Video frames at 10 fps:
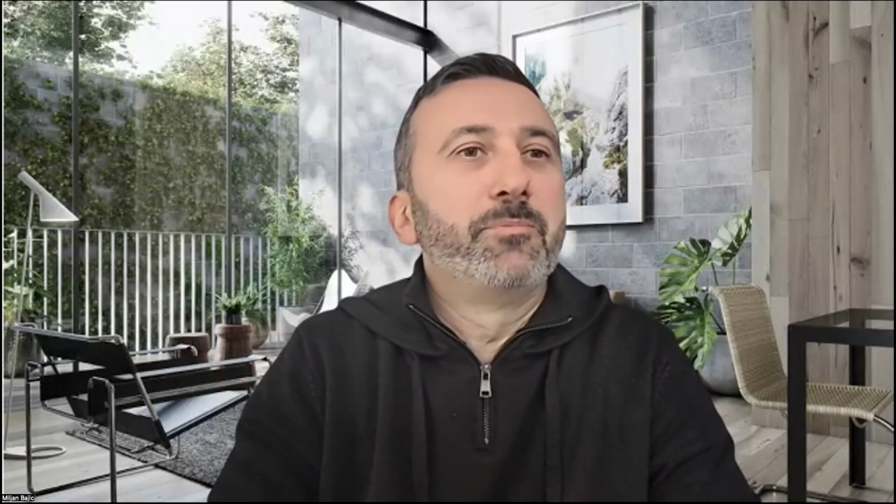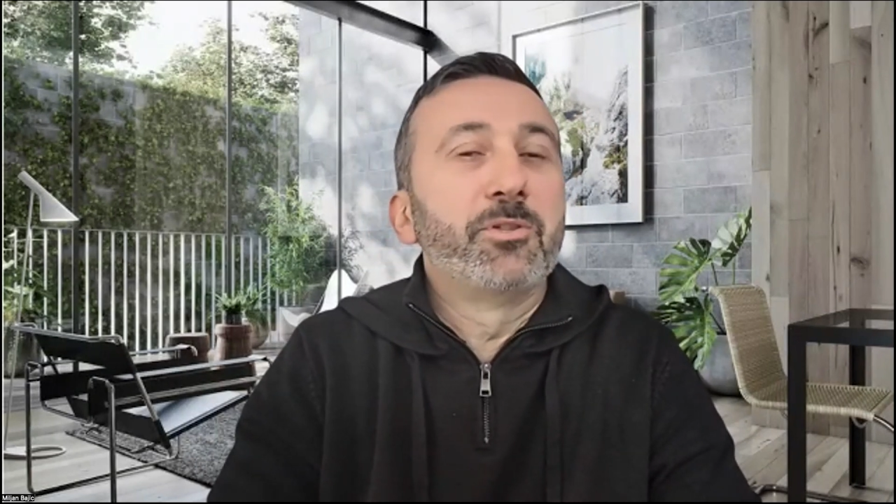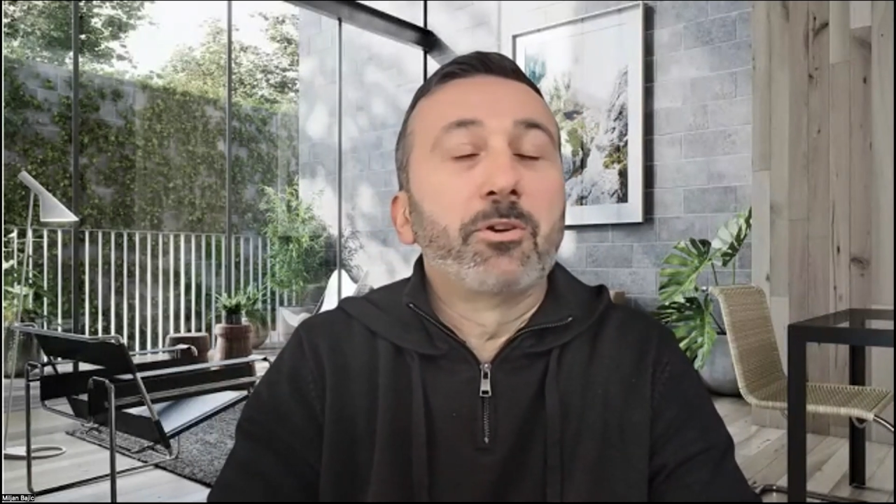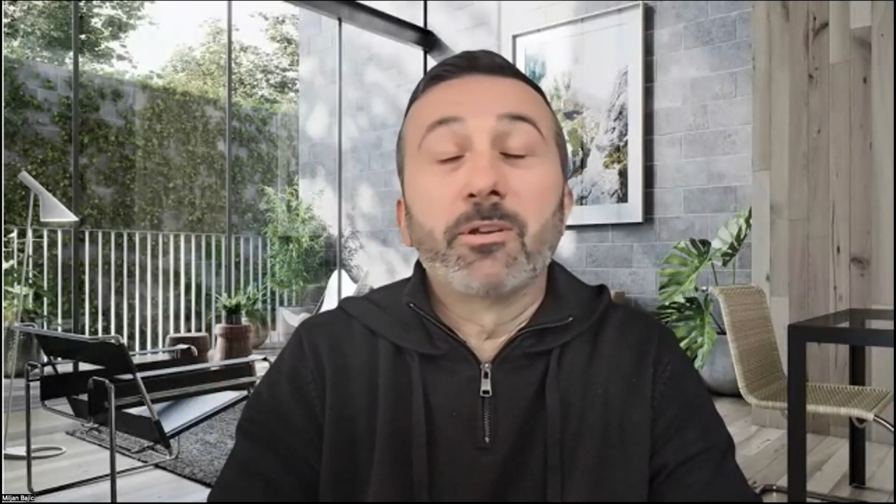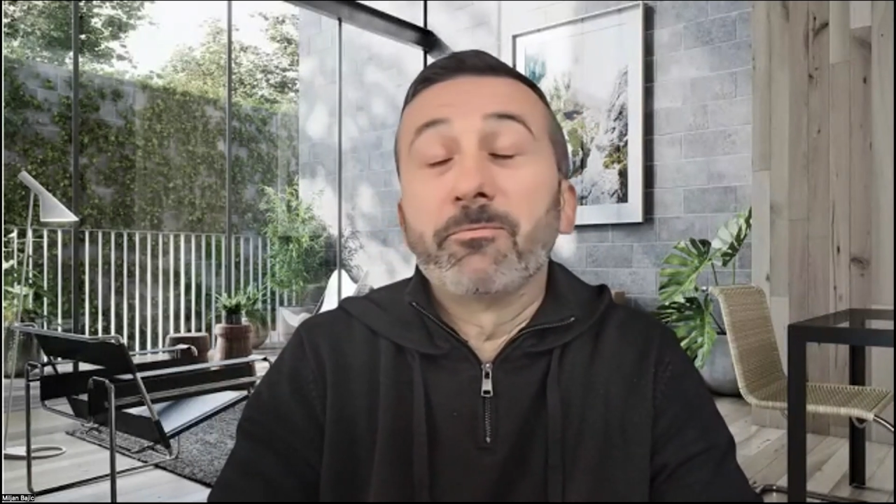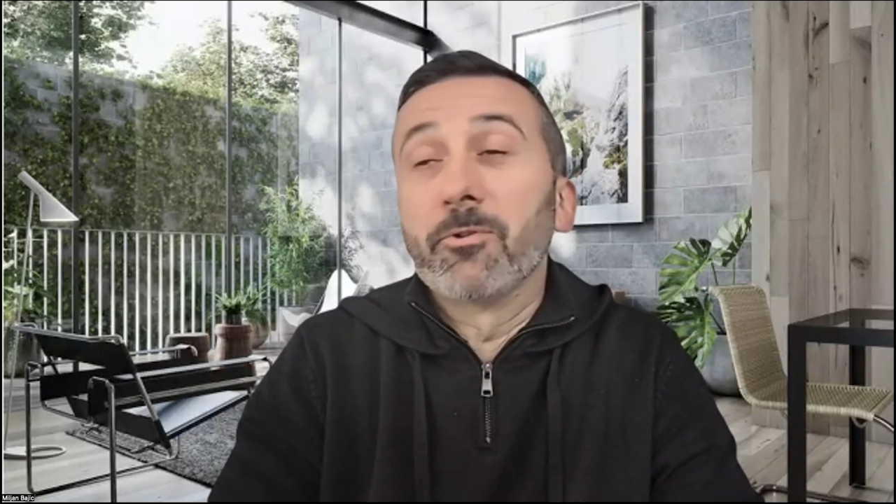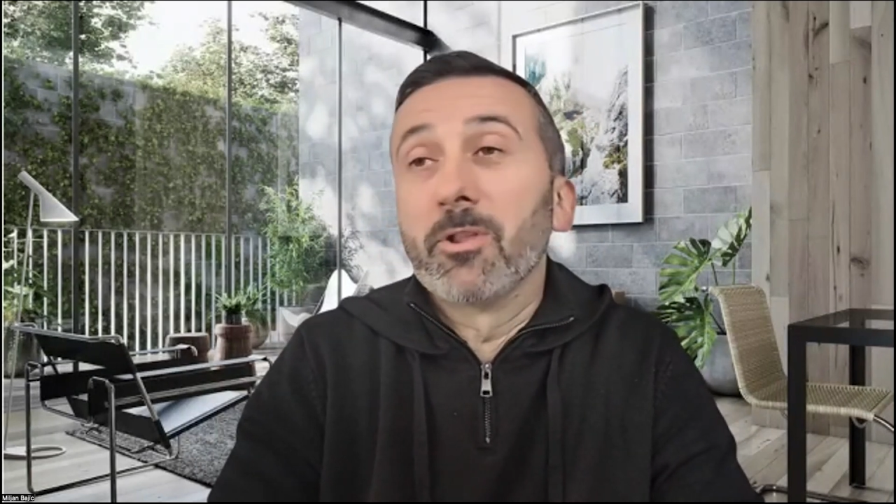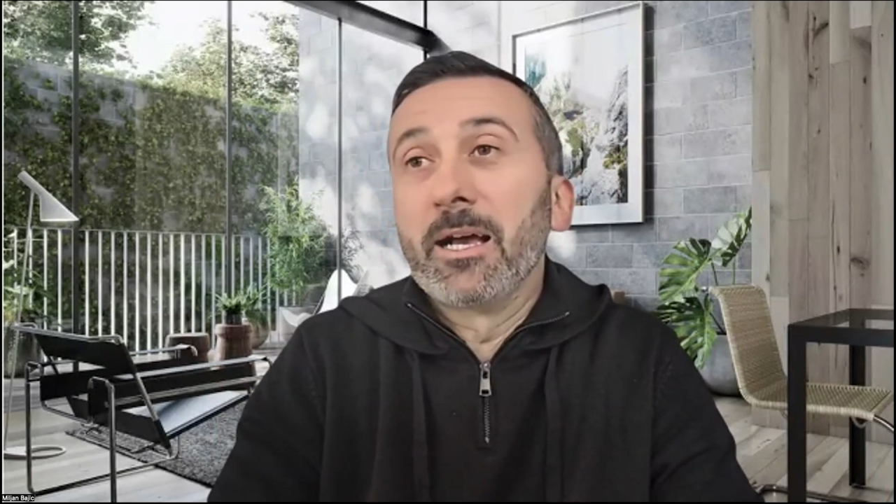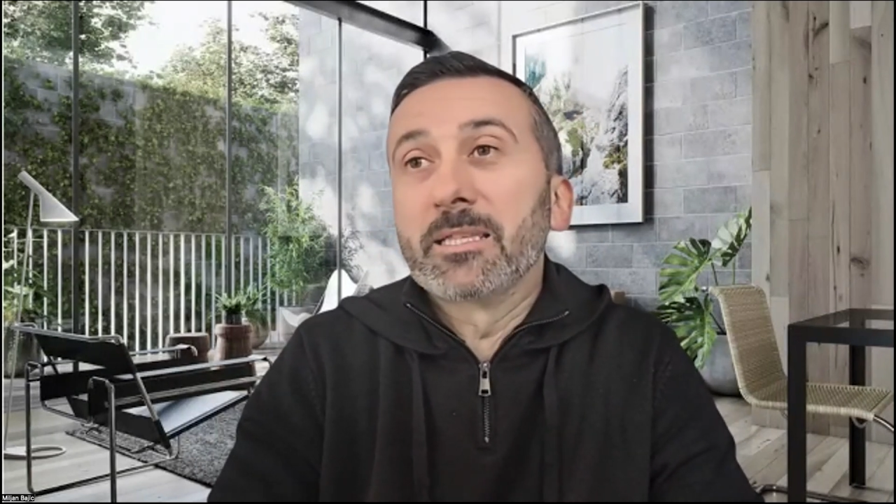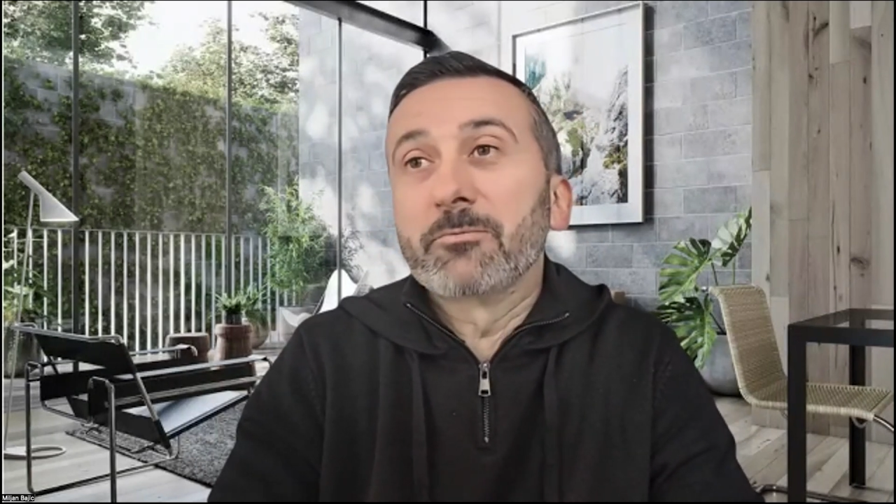Sorry for
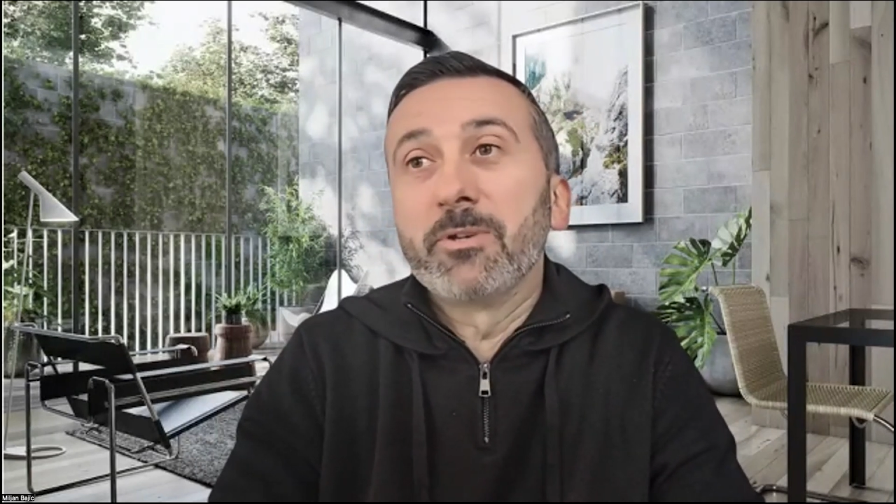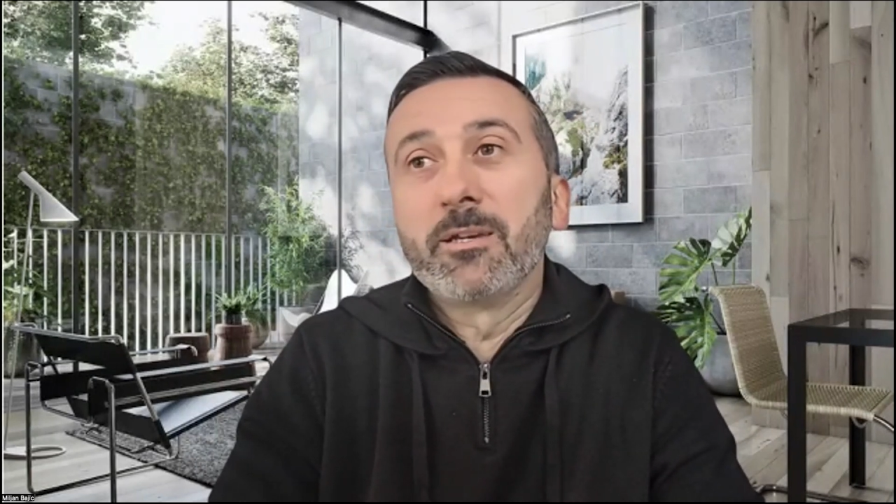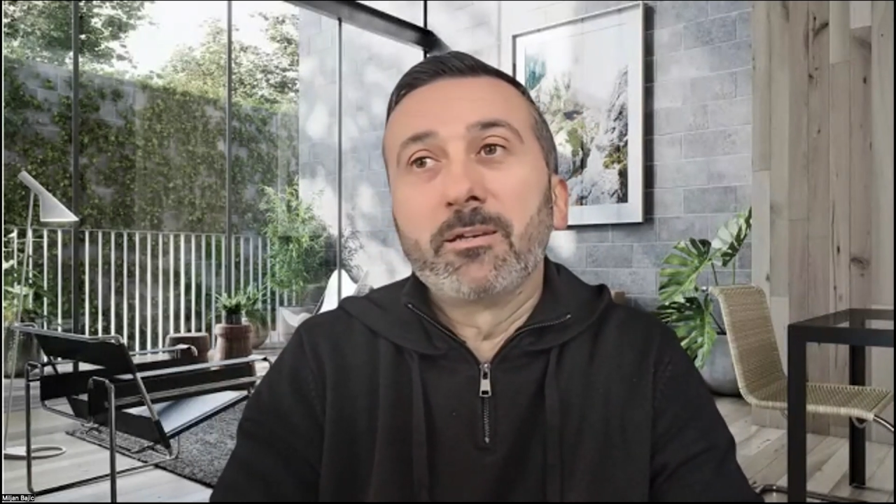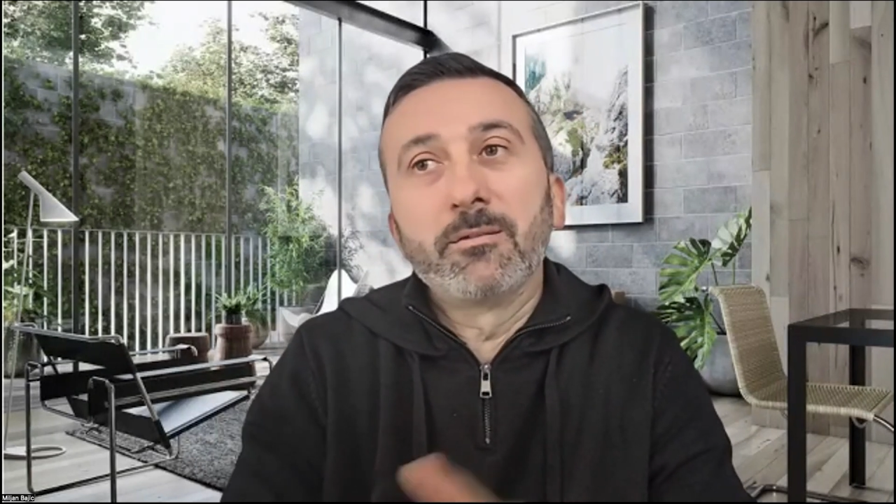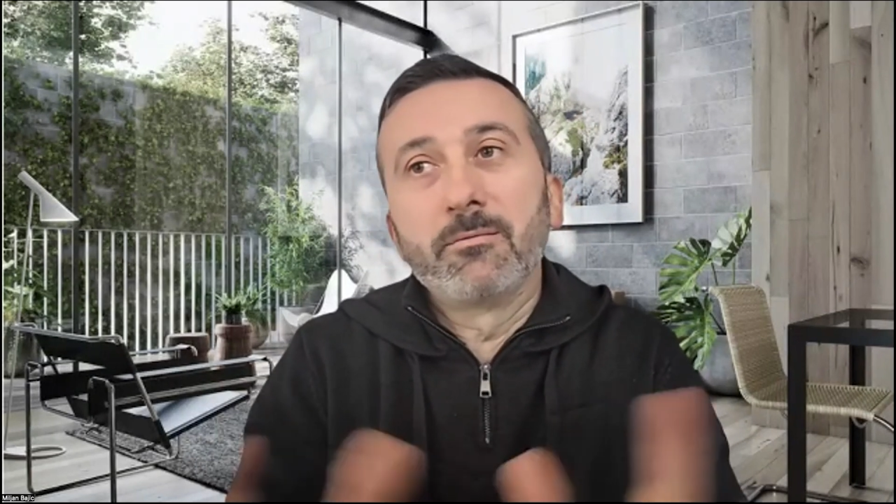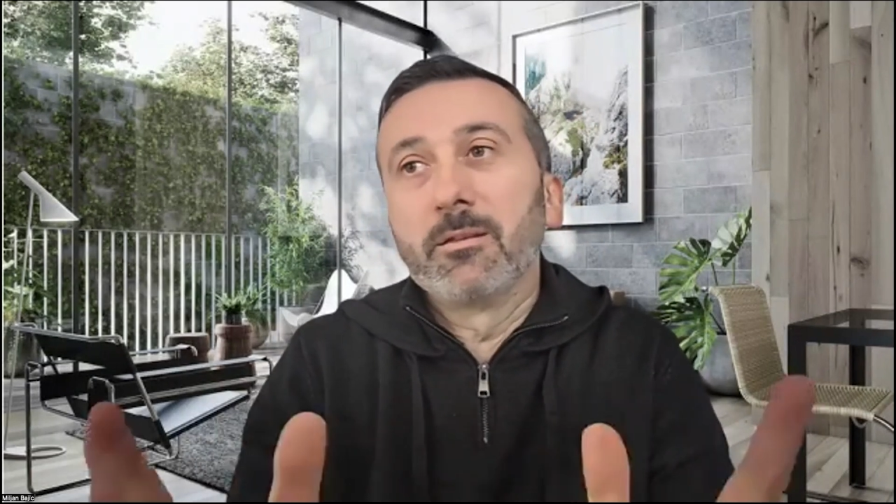last week.